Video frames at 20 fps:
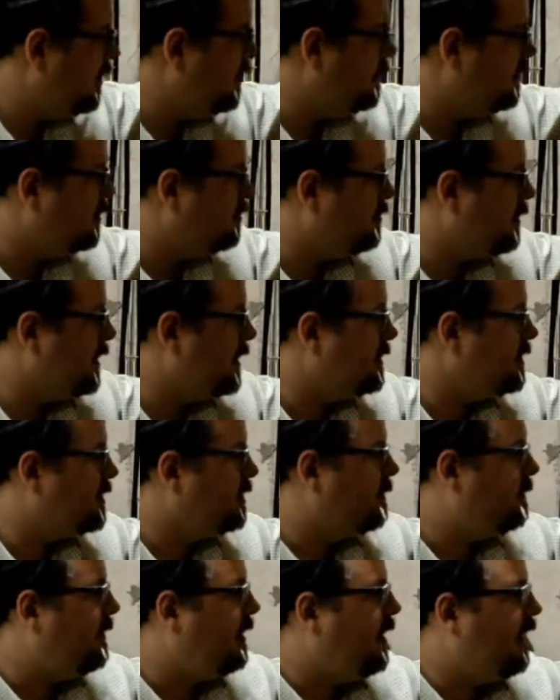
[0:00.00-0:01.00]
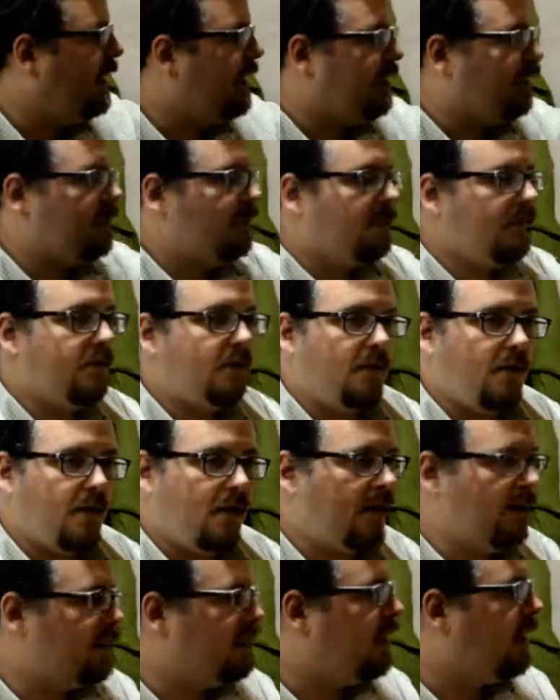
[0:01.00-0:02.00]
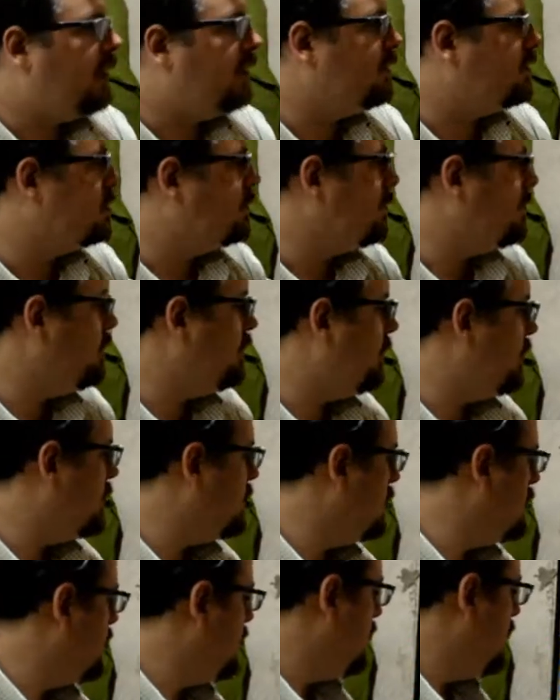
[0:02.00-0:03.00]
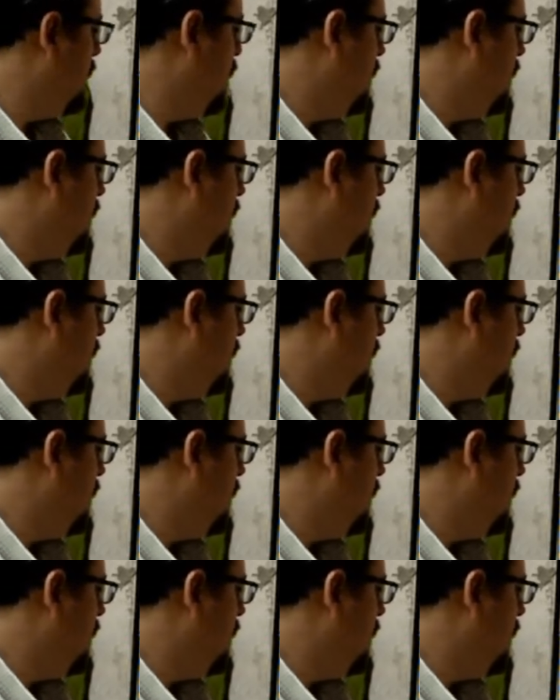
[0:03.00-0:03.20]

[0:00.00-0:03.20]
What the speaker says: The trick is to paint an entire surface.